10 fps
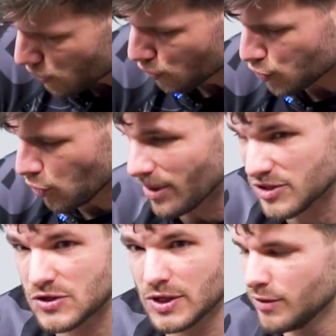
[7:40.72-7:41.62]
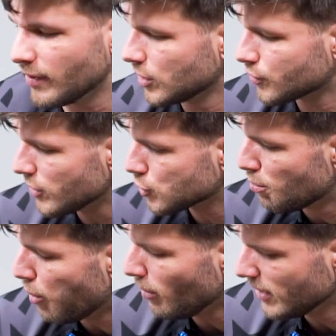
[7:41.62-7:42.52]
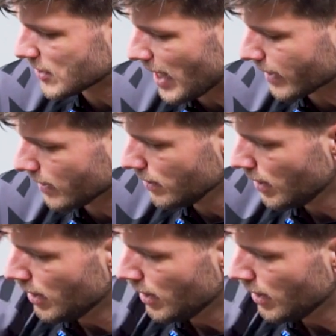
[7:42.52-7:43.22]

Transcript: to control my sleeve and he tries to pummel his leg in